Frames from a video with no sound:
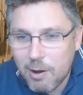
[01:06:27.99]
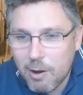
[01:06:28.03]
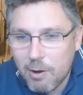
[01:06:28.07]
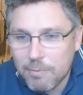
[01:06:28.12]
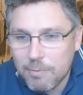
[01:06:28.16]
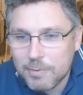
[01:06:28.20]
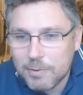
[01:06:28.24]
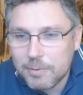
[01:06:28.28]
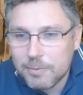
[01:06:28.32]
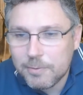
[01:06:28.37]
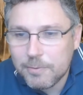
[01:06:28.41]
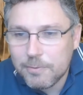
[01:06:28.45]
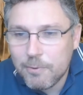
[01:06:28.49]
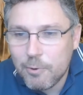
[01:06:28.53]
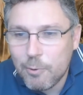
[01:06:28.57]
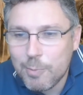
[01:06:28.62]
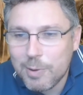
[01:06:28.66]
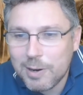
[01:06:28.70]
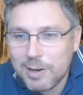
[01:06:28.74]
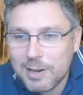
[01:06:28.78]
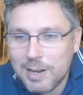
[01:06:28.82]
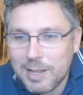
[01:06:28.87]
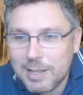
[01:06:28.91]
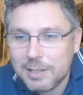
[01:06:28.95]
often form
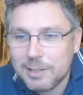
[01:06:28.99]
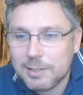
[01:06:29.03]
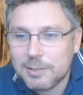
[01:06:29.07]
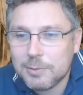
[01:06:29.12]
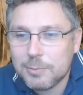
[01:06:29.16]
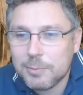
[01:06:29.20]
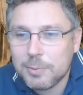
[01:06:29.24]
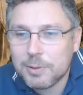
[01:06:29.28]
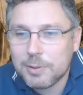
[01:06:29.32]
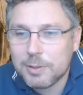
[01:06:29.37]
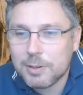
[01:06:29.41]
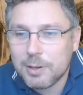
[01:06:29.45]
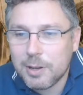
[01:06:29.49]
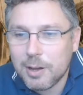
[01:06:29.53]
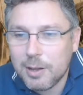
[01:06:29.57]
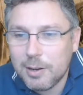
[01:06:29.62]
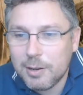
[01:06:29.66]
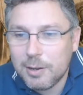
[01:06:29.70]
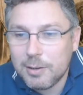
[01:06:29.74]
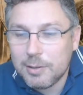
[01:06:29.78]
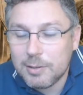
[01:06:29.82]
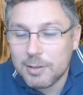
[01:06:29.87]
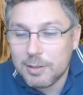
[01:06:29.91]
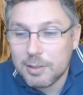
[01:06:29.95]
a lake with an
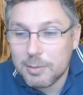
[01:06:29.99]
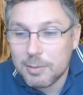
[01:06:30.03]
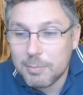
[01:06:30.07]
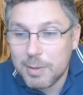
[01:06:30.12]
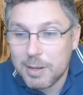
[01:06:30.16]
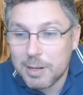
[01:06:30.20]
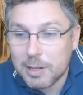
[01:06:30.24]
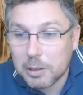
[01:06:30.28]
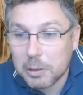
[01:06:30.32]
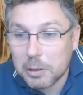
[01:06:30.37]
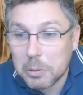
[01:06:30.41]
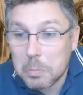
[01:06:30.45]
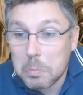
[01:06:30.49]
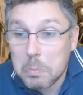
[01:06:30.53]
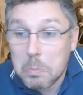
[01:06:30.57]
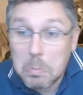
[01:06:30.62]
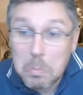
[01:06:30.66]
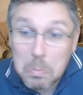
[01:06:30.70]
island in the middle.